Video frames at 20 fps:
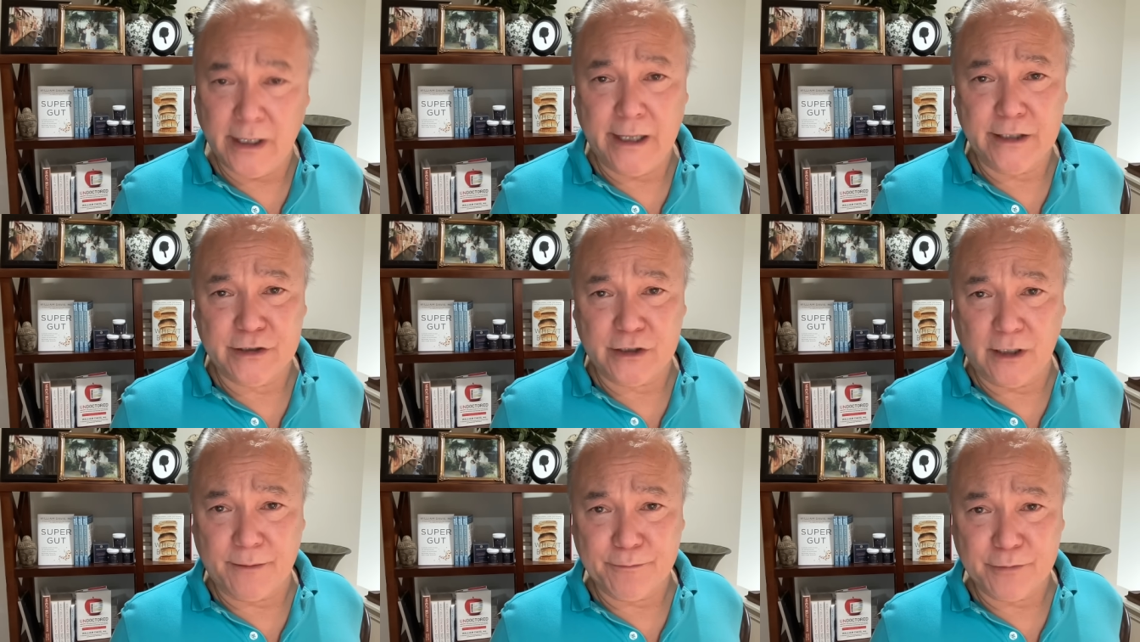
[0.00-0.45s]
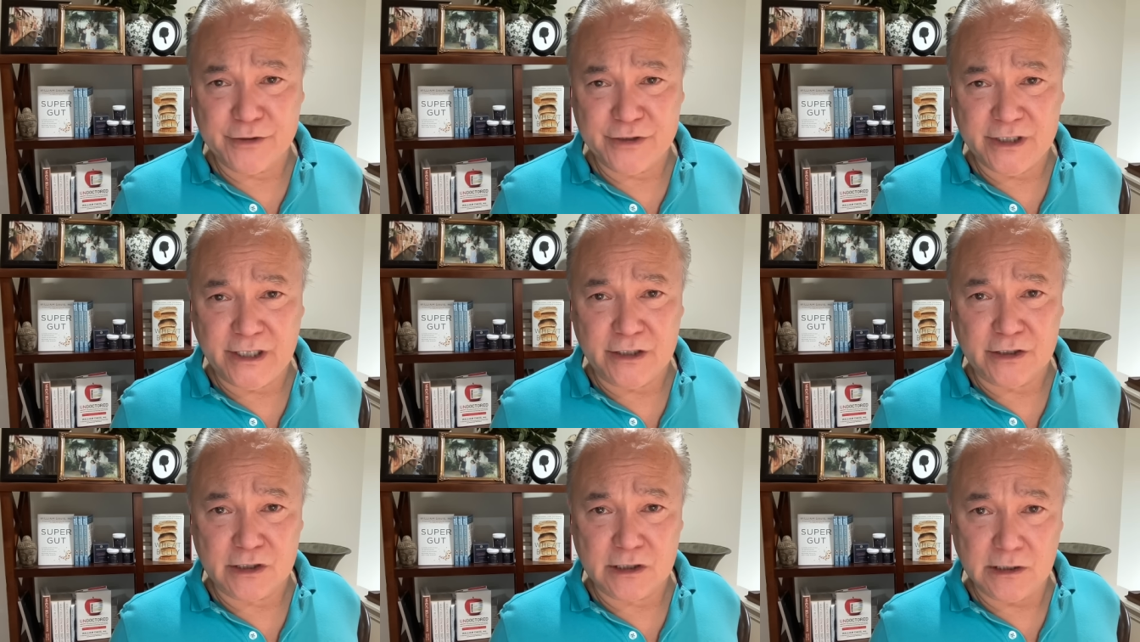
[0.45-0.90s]
It's going to
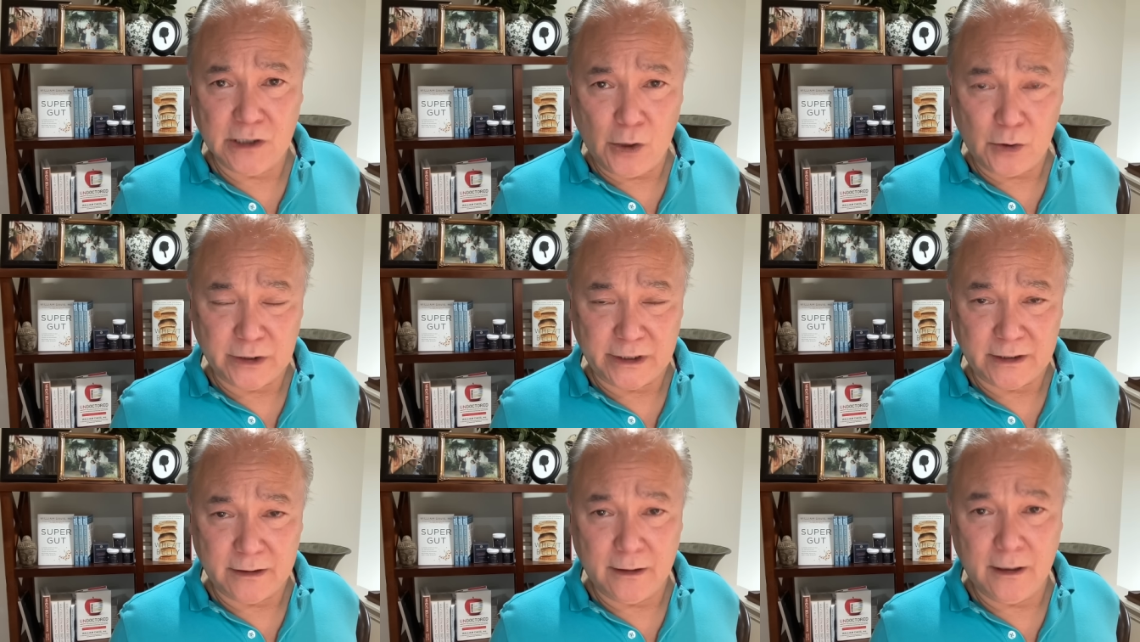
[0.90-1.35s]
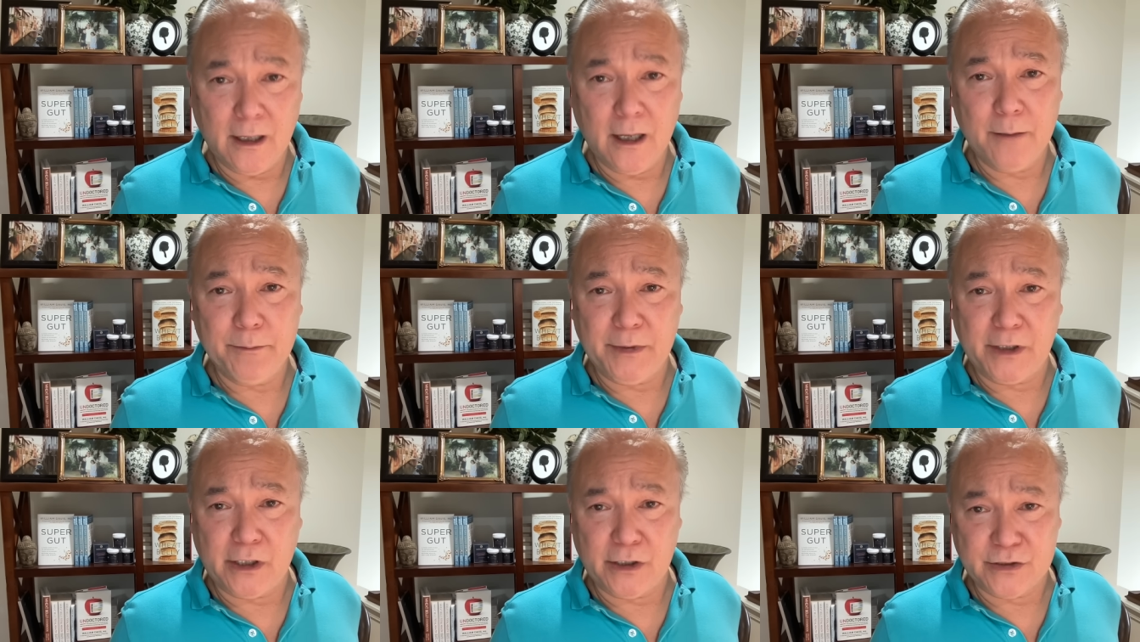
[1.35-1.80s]
proceed slowly
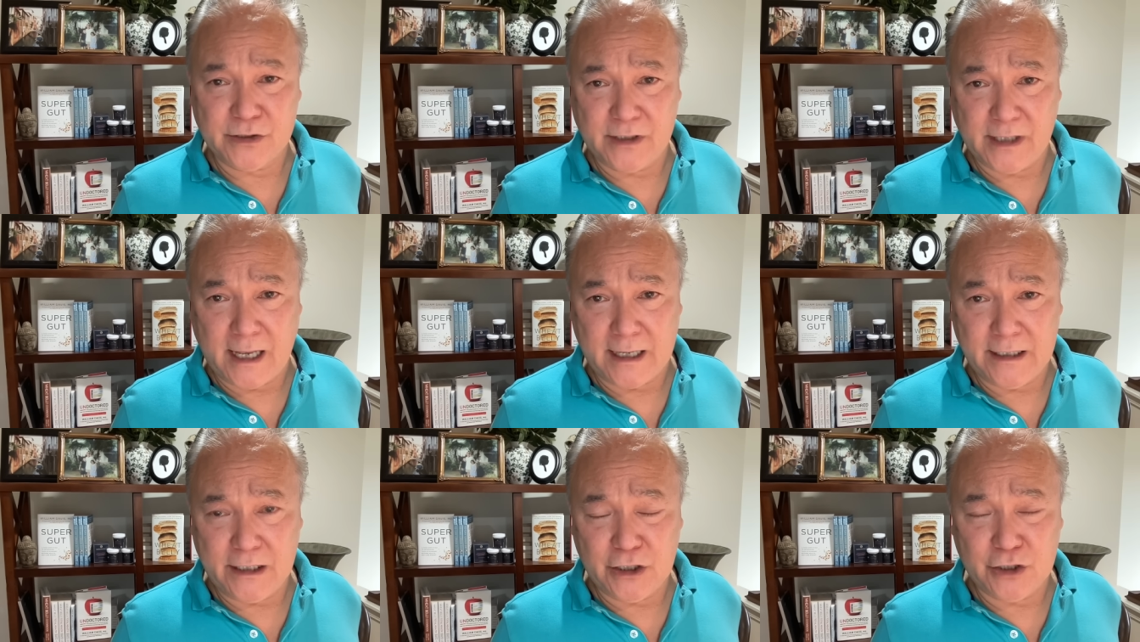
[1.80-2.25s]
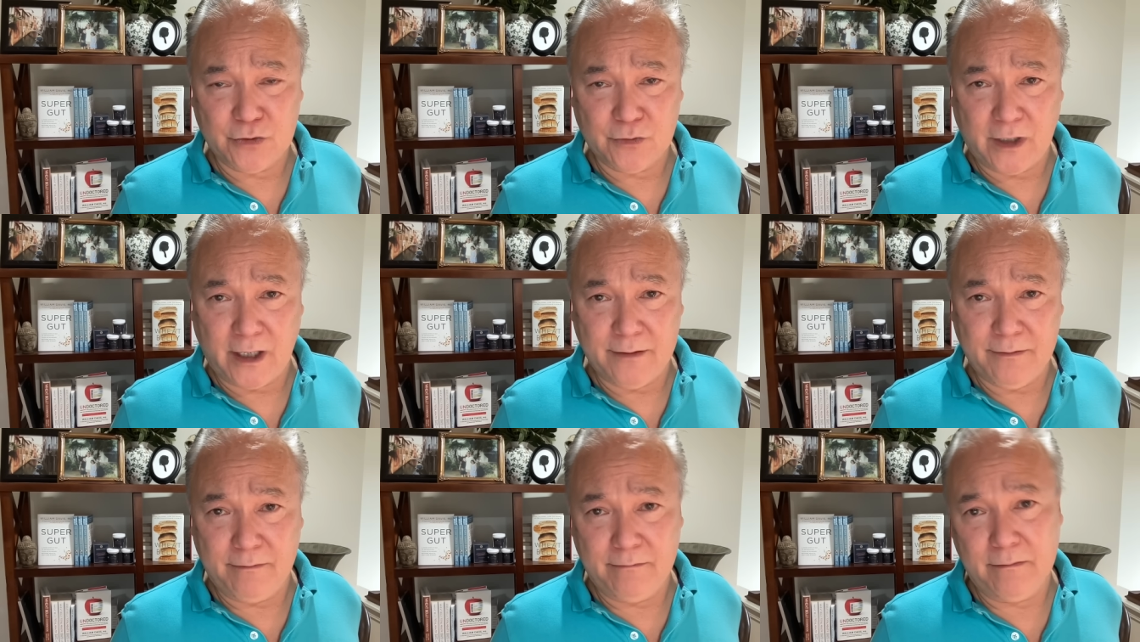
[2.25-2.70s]
because of that issue
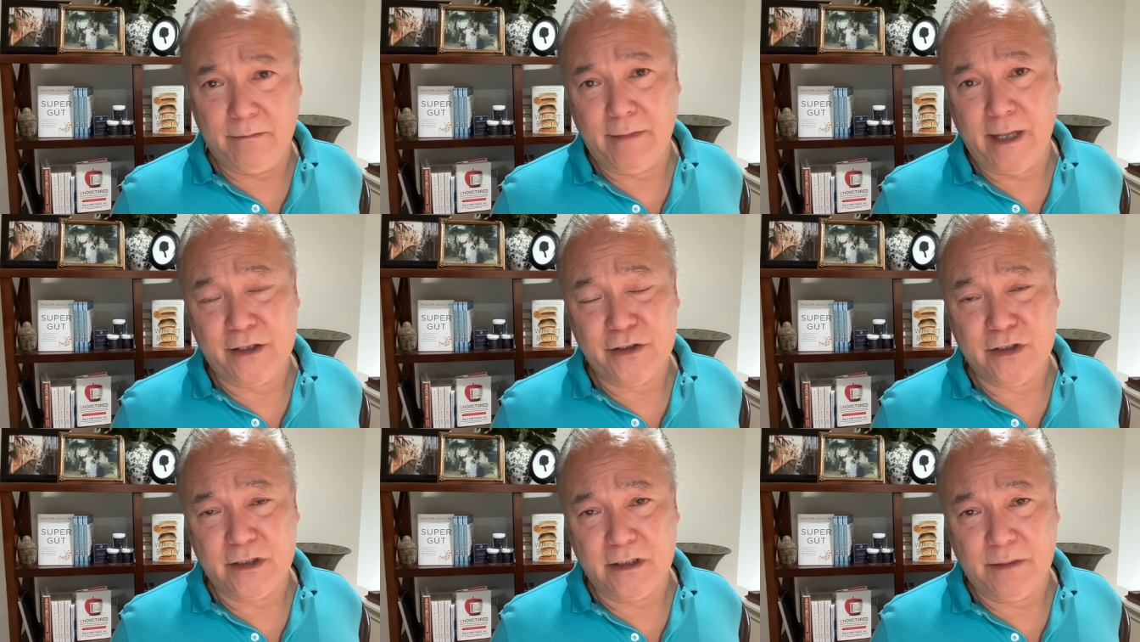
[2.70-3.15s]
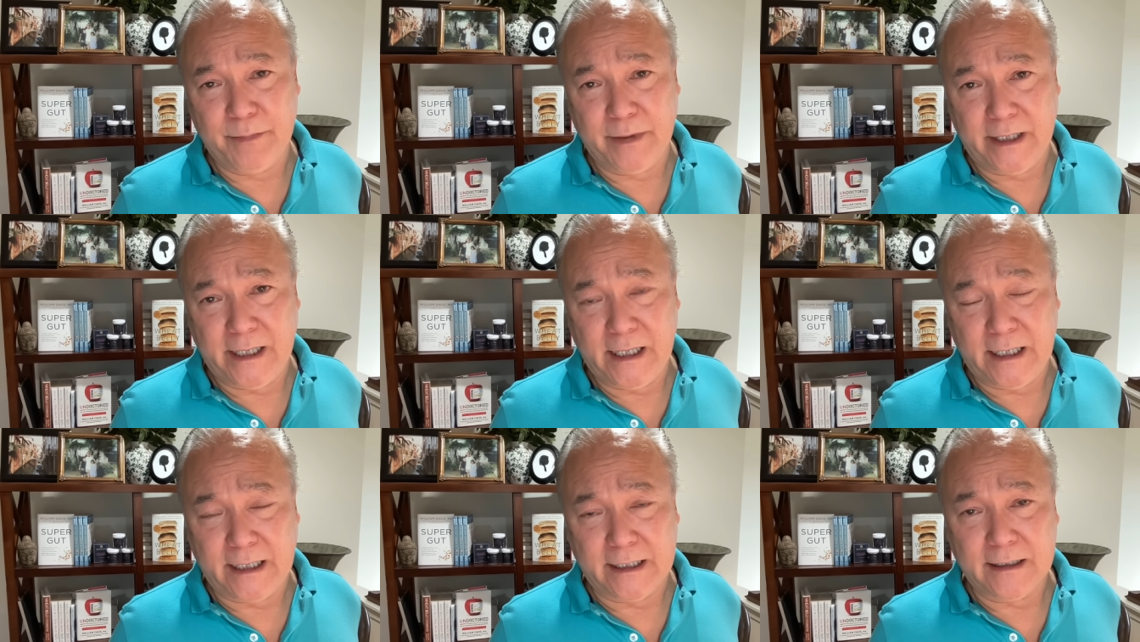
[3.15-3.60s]
I mentioned in the
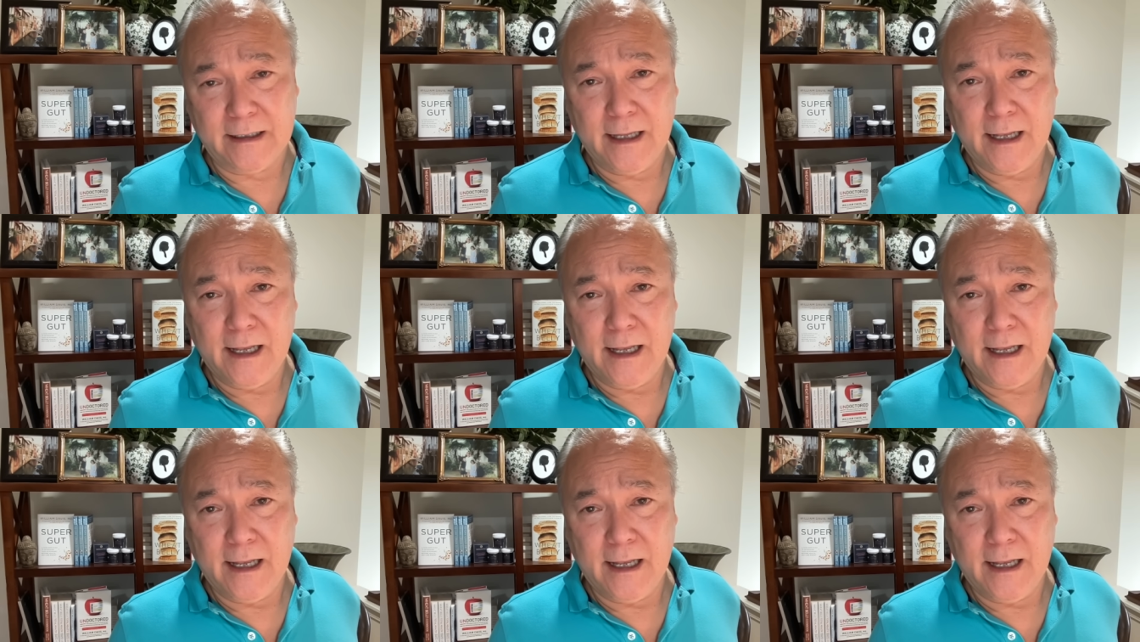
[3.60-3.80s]
beginning,